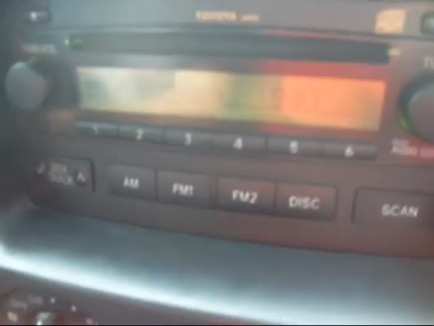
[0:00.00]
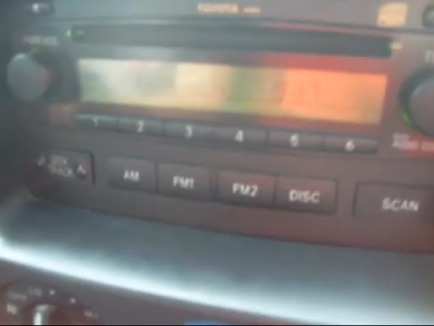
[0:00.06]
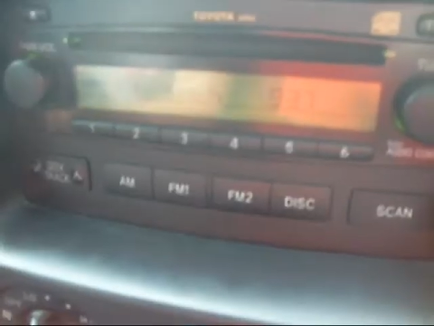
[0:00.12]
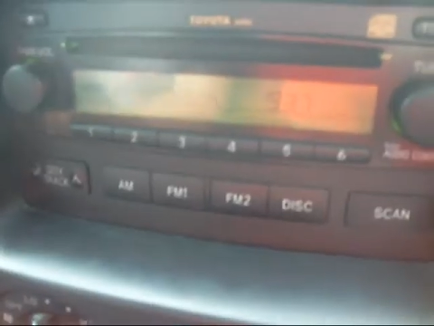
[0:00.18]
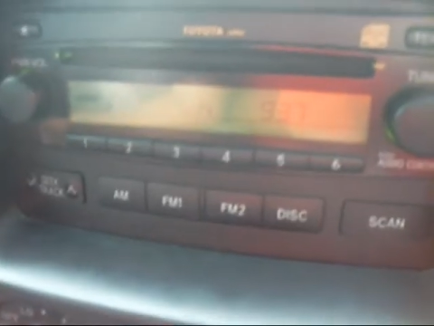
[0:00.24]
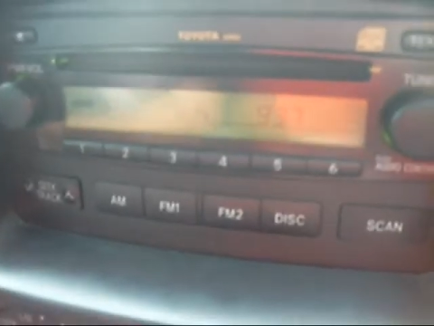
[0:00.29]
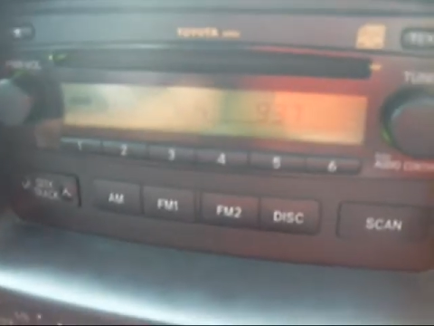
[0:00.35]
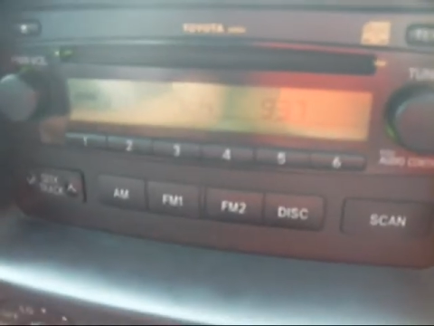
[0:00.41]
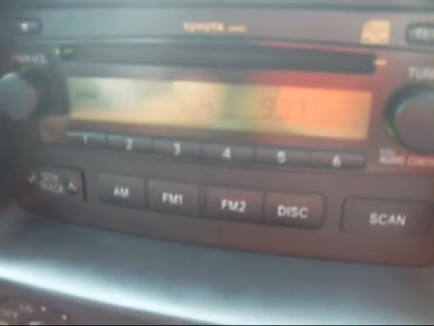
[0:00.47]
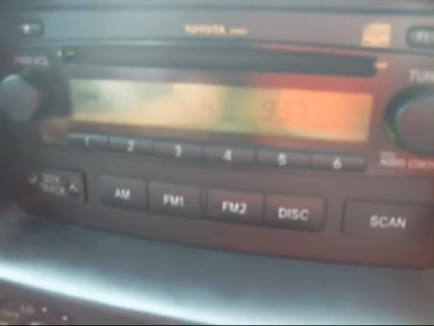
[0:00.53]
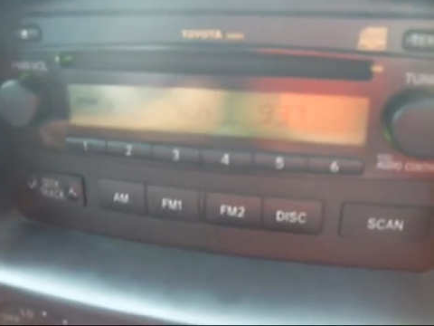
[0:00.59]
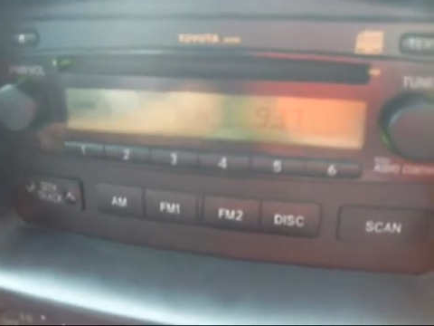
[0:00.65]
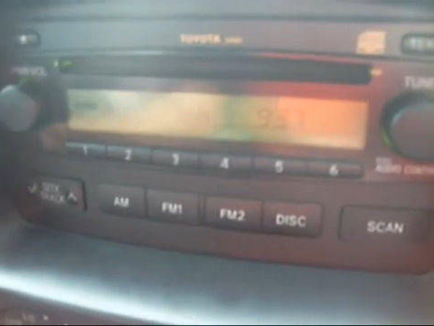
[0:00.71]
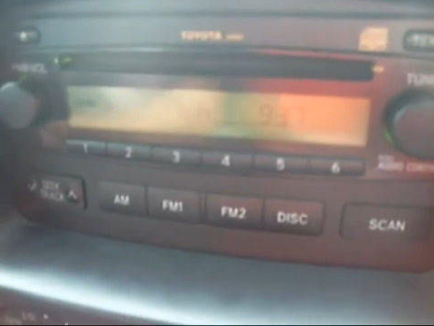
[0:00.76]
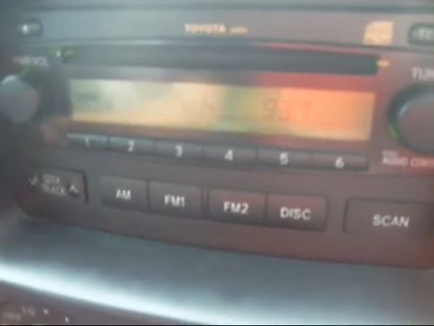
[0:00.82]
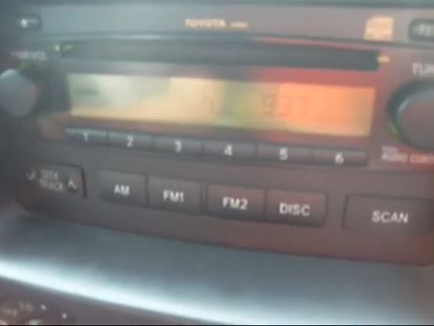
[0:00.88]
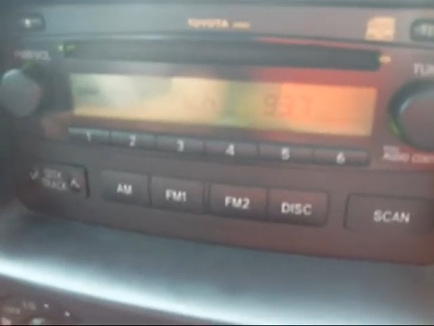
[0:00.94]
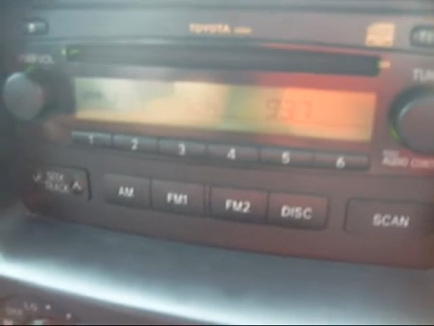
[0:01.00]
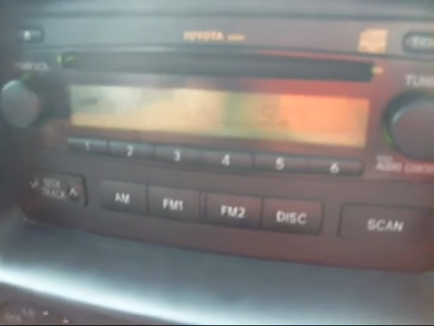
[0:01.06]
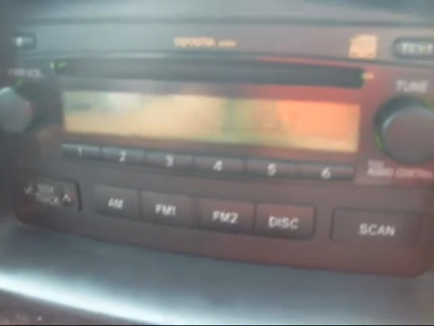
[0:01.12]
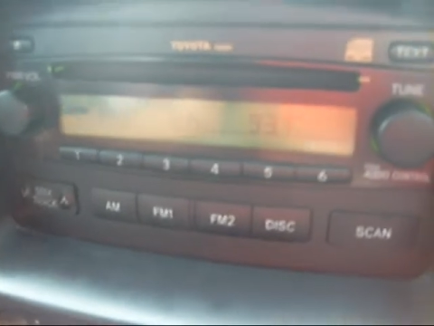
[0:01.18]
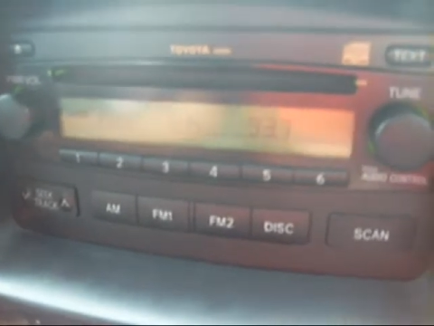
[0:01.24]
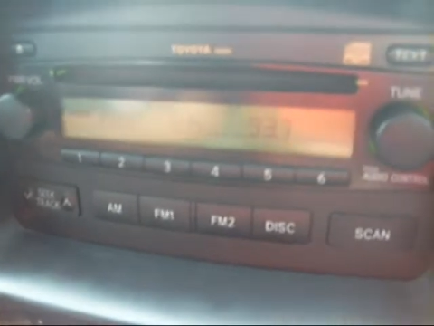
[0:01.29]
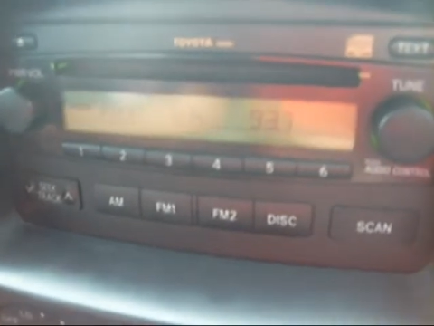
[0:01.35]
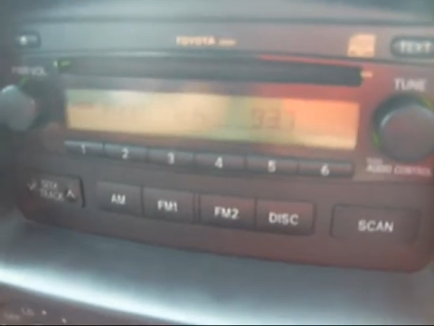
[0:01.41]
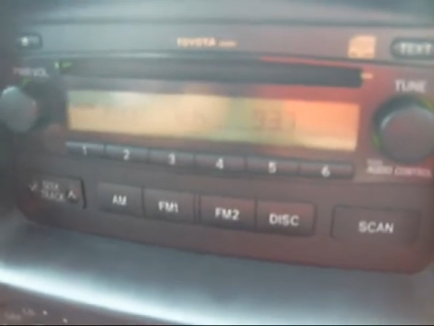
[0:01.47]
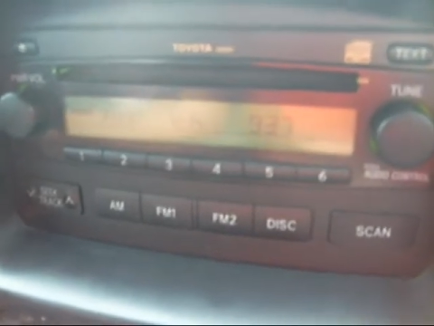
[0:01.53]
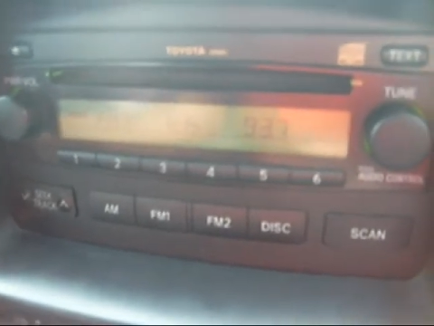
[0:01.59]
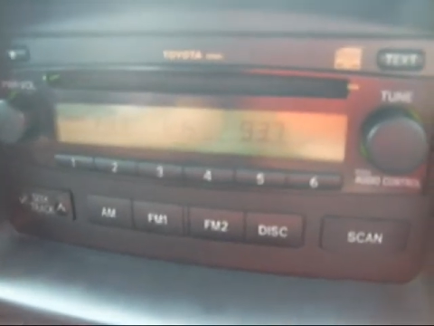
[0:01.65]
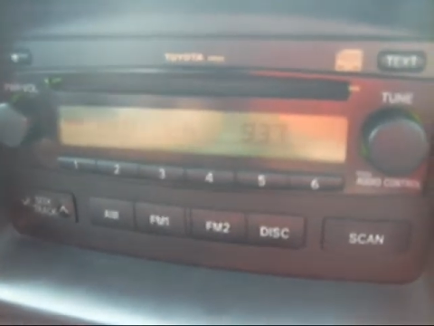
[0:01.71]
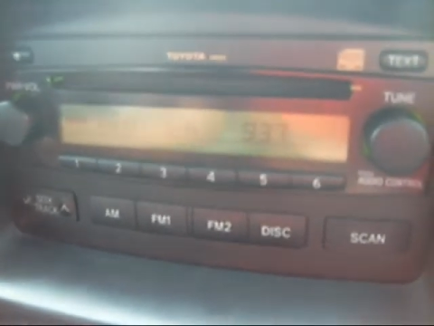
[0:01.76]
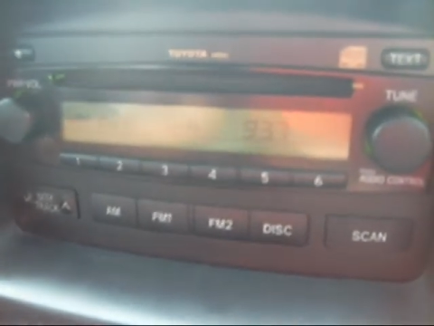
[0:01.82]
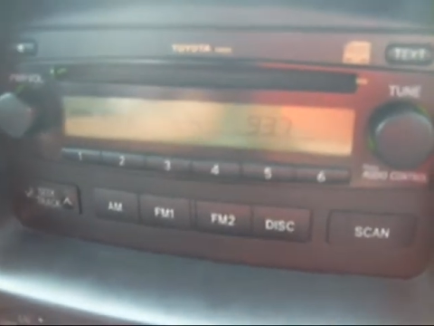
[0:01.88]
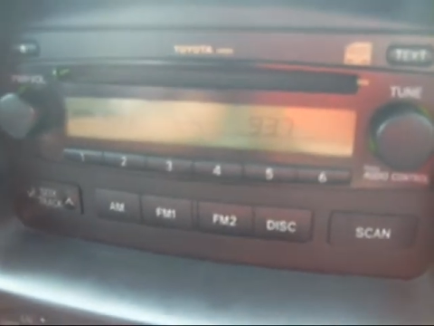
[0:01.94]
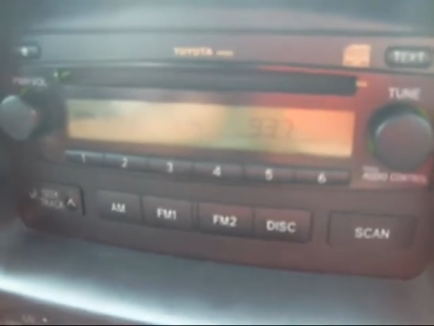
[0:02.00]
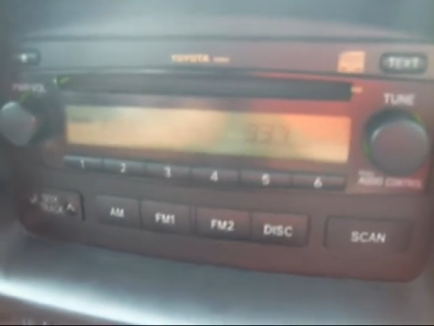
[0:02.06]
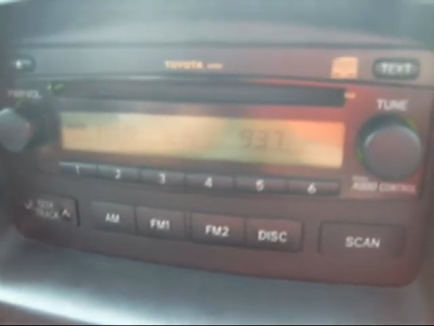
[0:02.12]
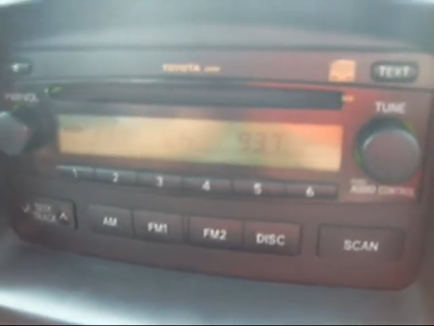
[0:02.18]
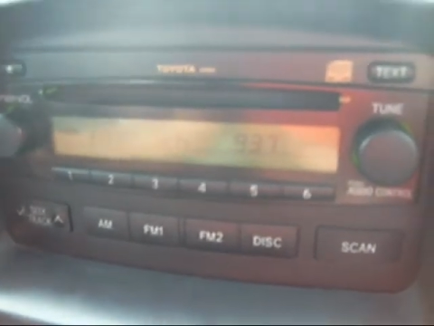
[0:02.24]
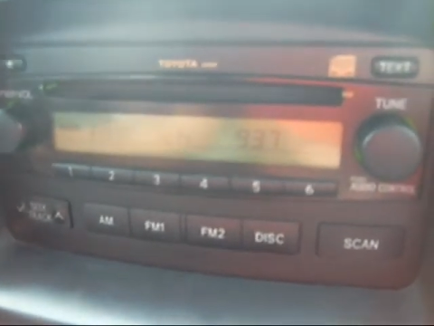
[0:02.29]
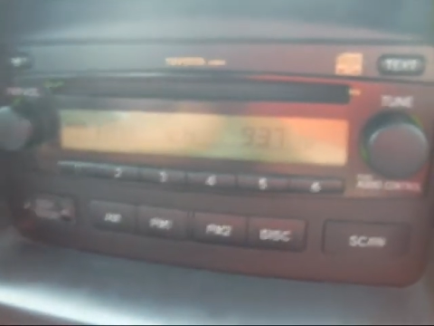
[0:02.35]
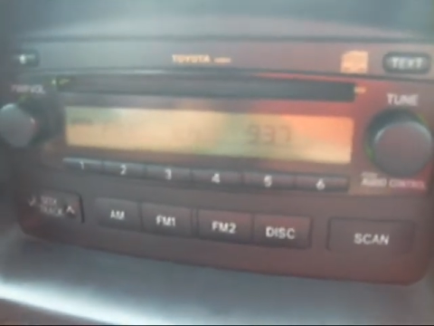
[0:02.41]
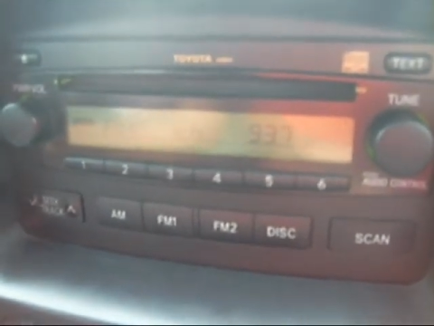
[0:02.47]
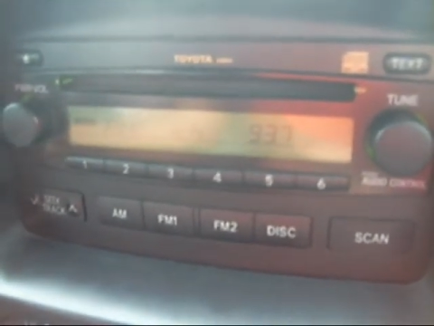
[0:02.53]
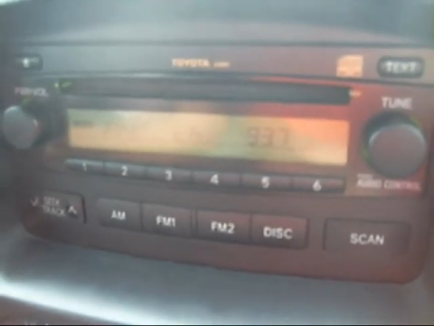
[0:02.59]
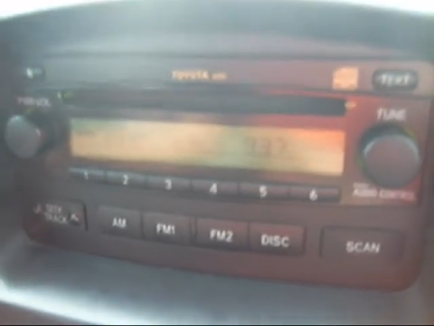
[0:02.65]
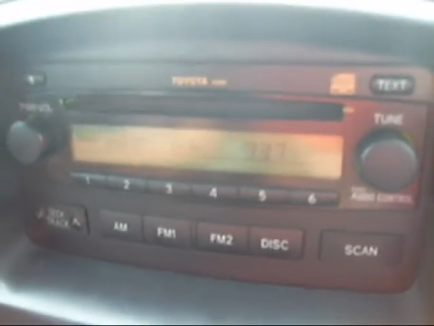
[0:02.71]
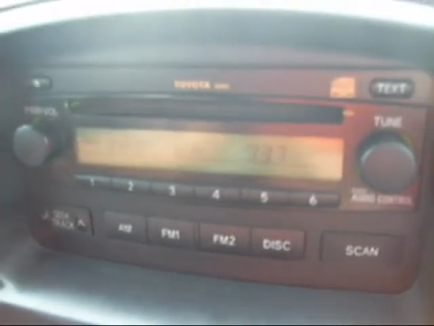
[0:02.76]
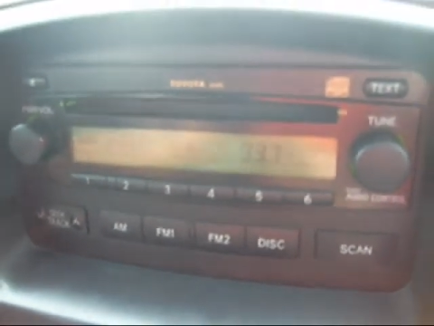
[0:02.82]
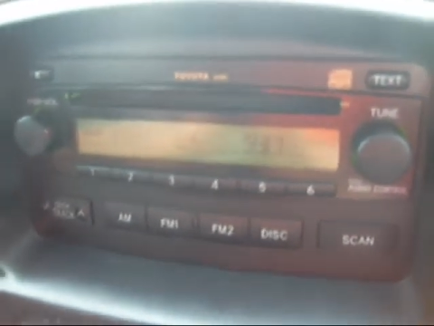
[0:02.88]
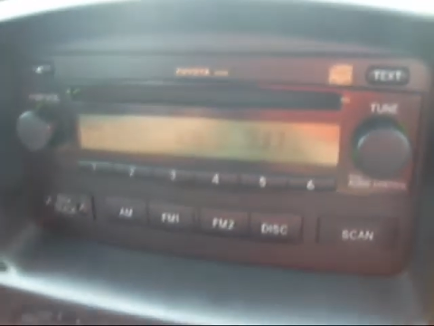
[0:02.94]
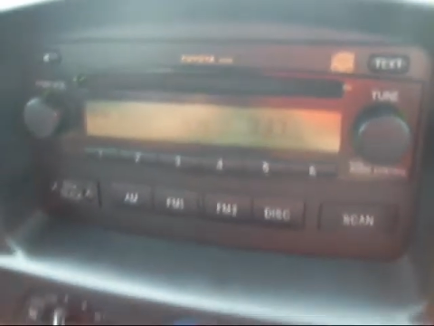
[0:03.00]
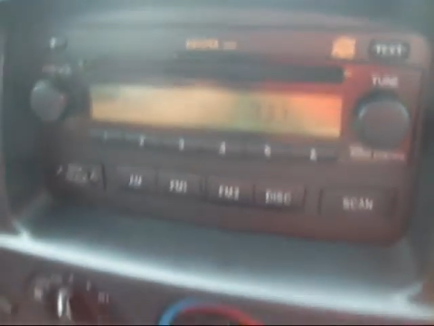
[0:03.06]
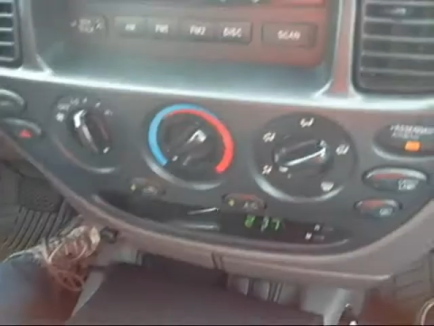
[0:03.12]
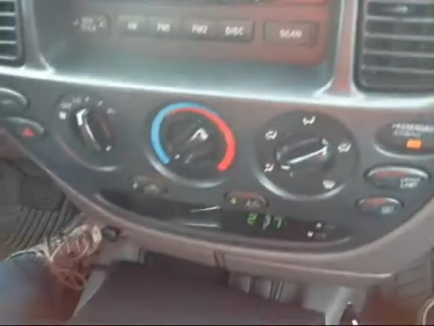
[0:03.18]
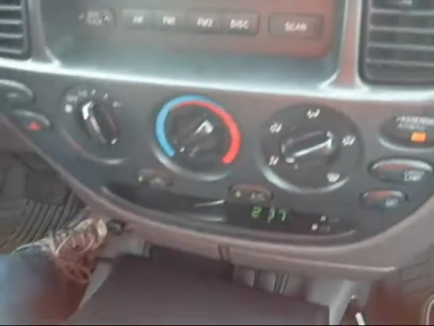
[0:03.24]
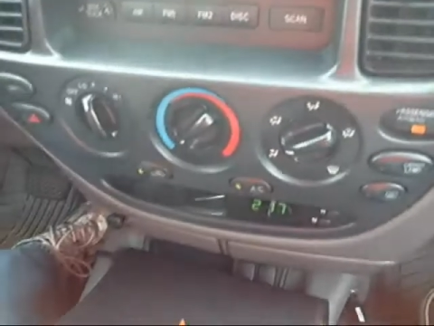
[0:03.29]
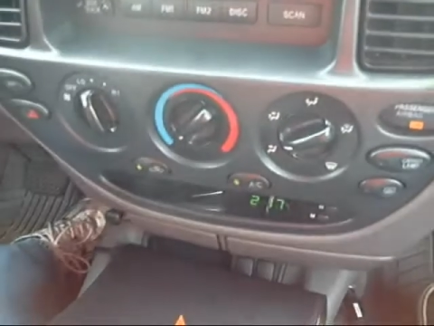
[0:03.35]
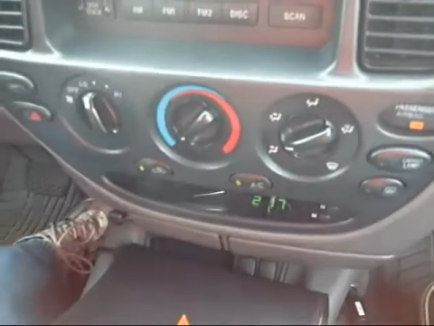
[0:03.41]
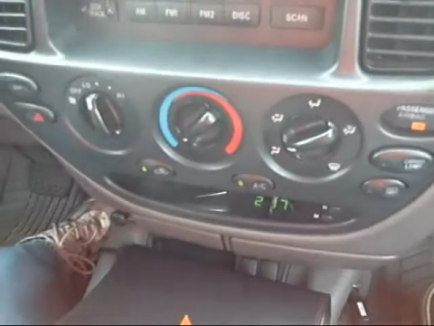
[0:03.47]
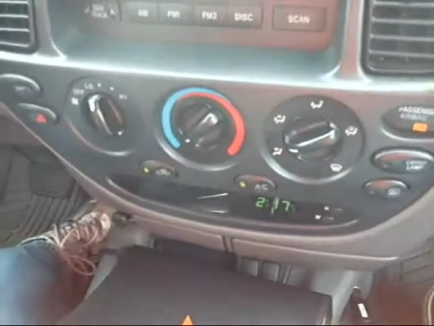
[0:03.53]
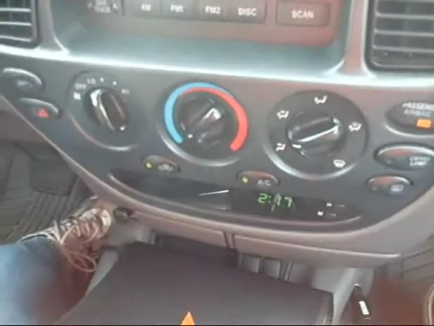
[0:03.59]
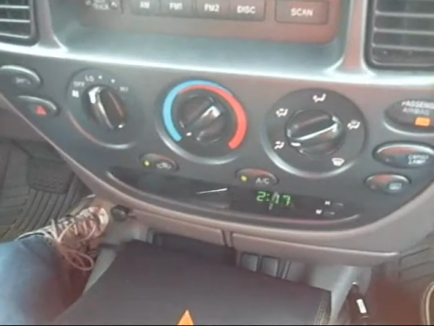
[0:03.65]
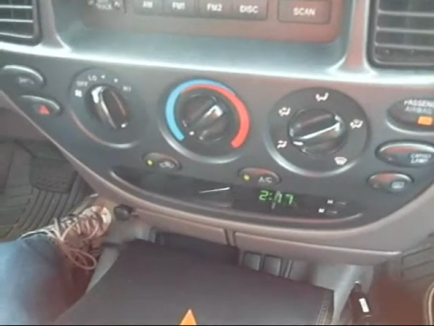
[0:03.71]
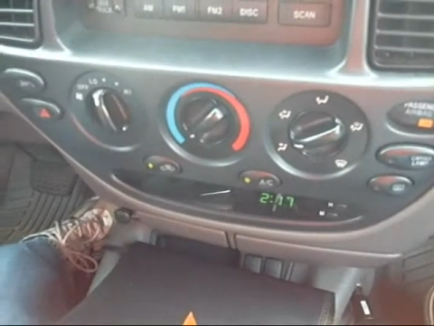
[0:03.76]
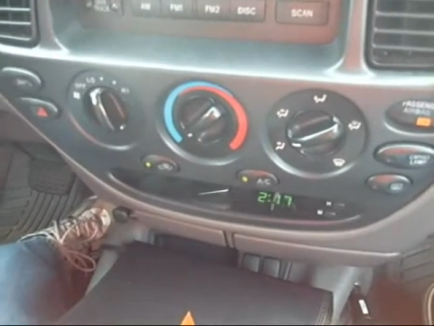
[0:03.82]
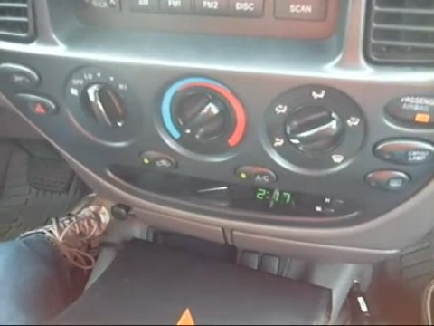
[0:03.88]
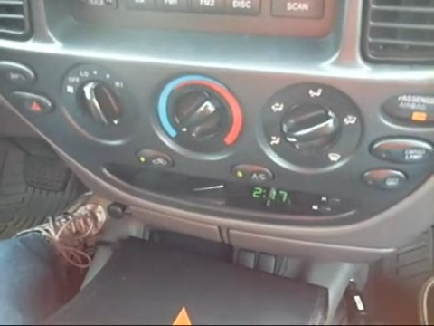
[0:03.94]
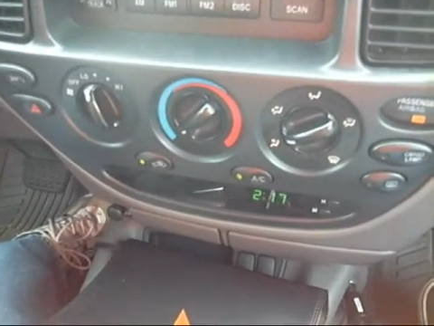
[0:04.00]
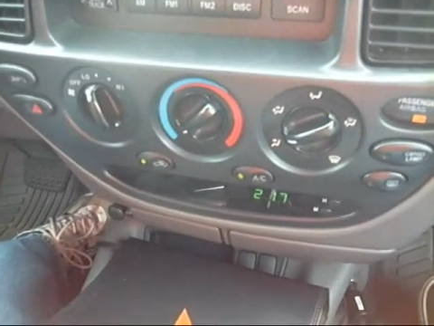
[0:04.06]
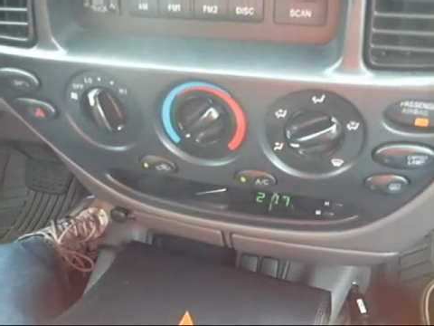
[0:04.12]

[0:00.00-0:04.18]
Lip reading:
[unreadable: no face in view]